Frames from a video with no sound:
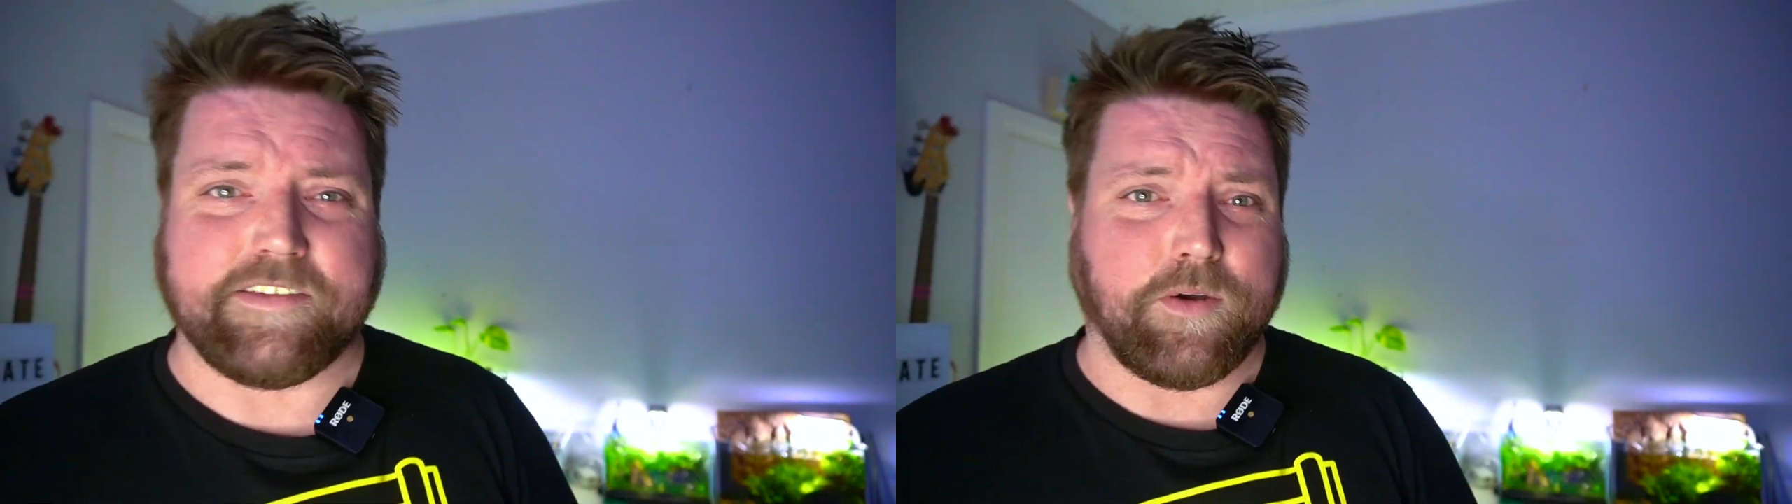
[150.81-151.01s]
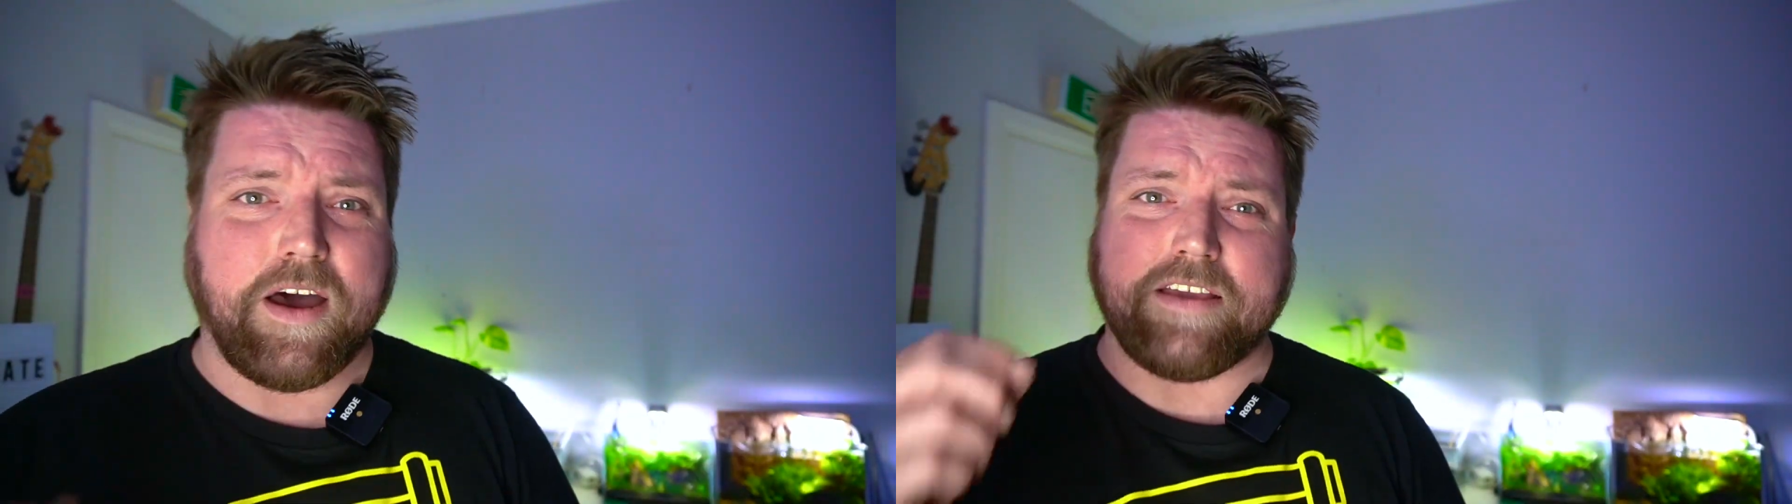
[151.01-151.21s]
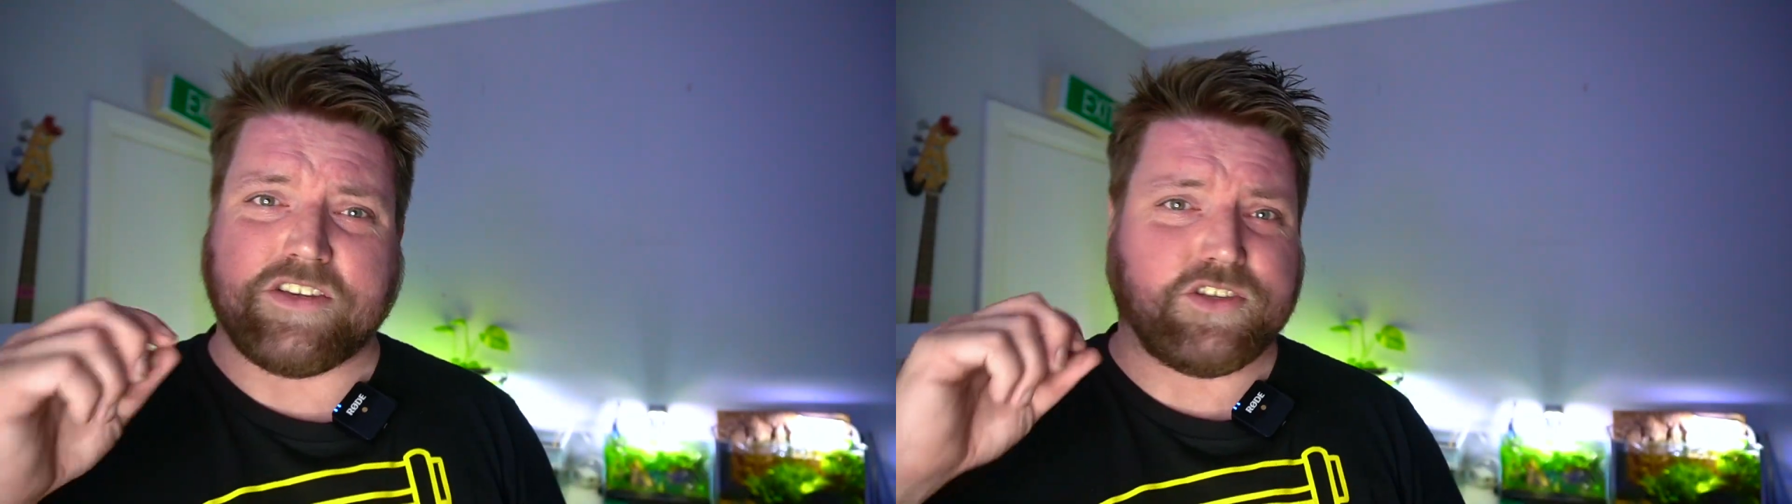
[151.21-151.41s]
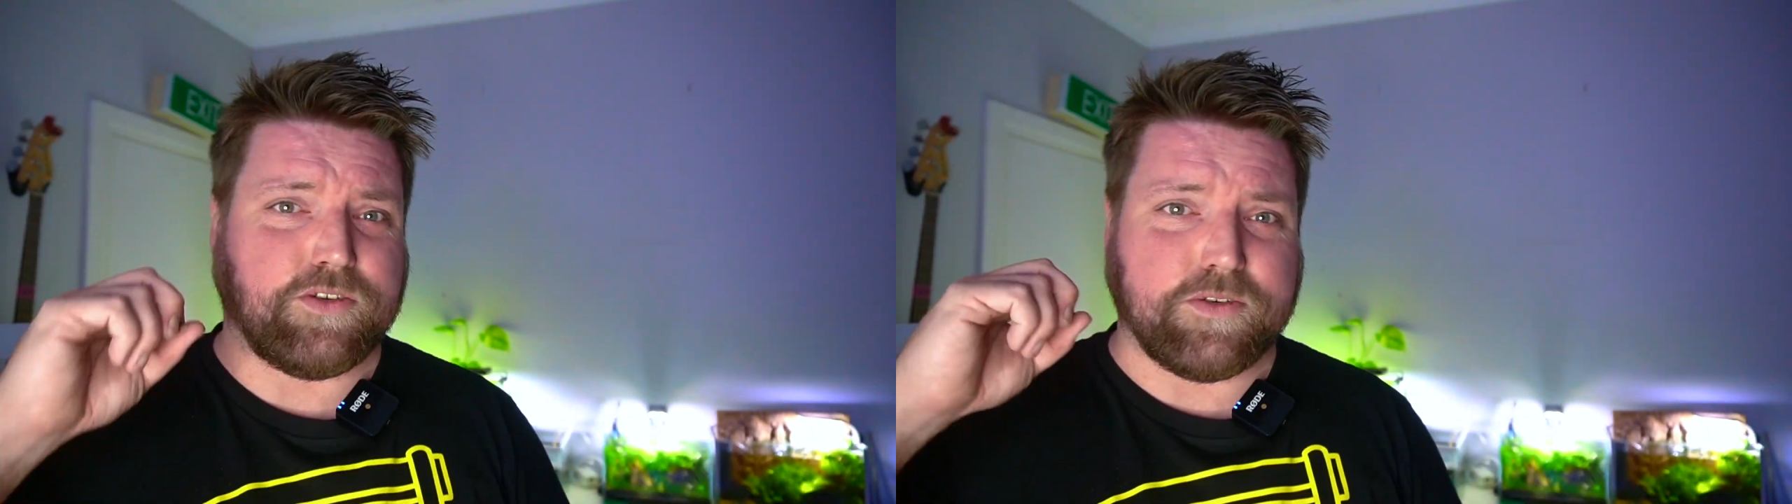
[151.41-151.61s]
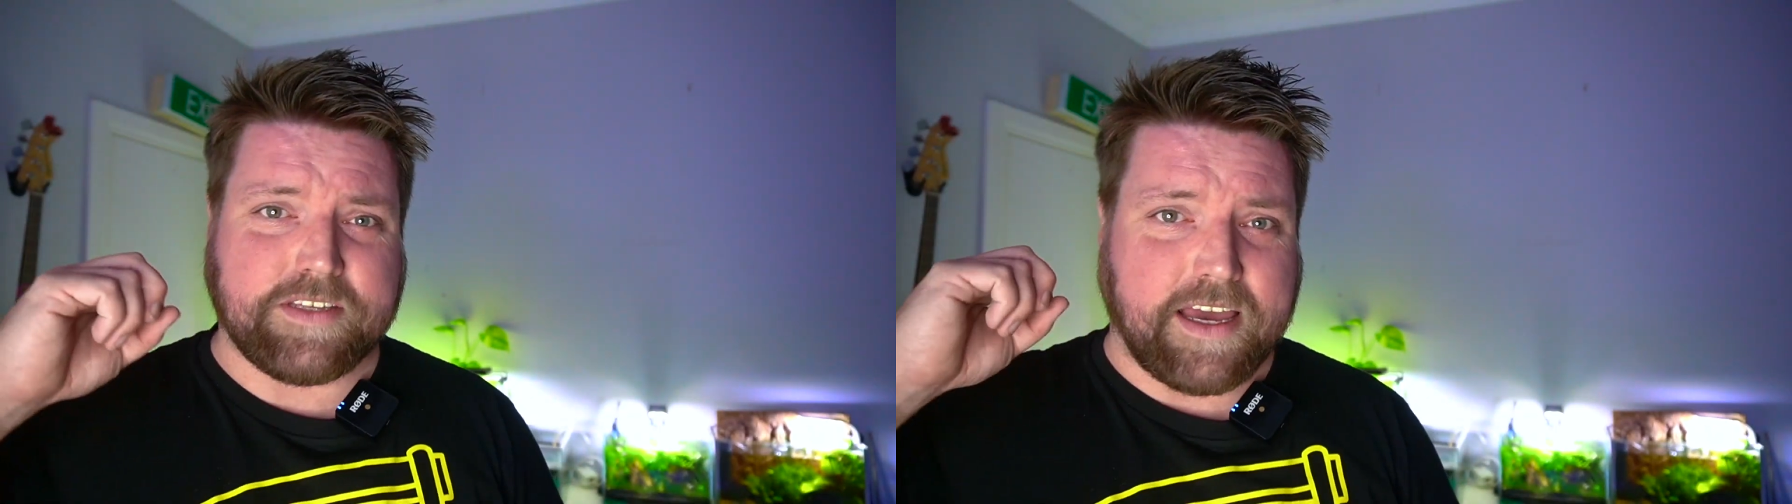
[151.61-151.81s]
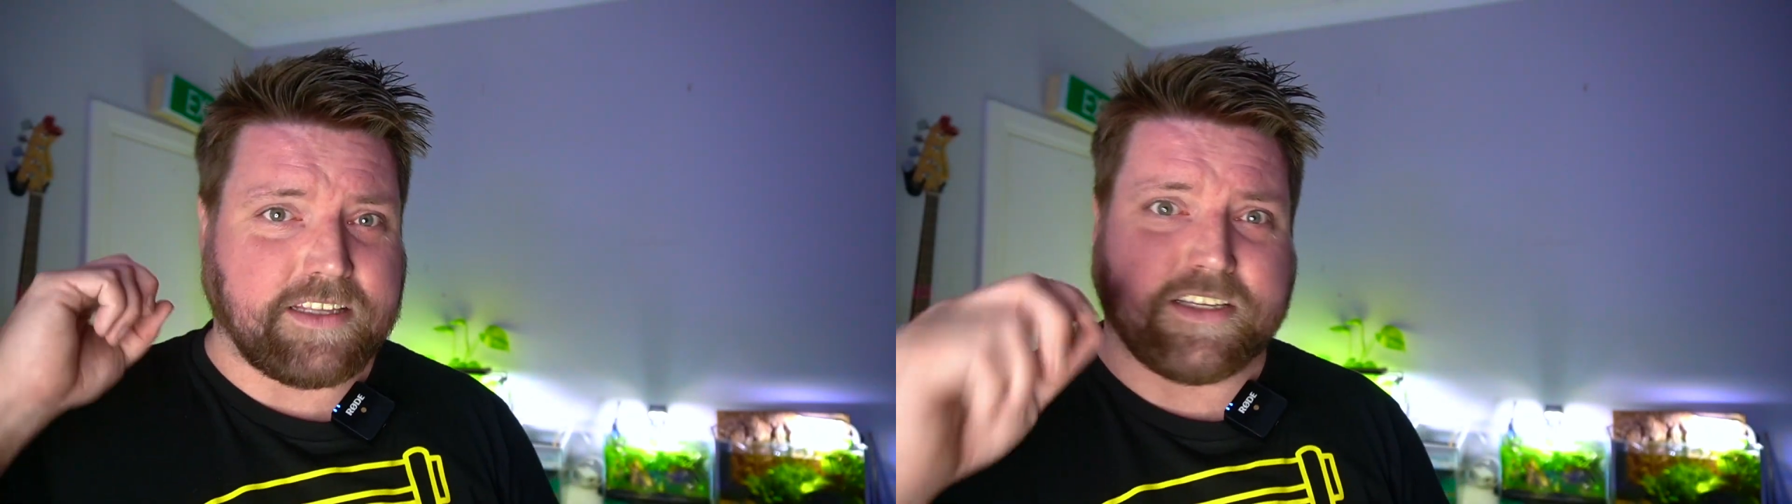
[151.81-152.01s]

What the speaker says: so I just used a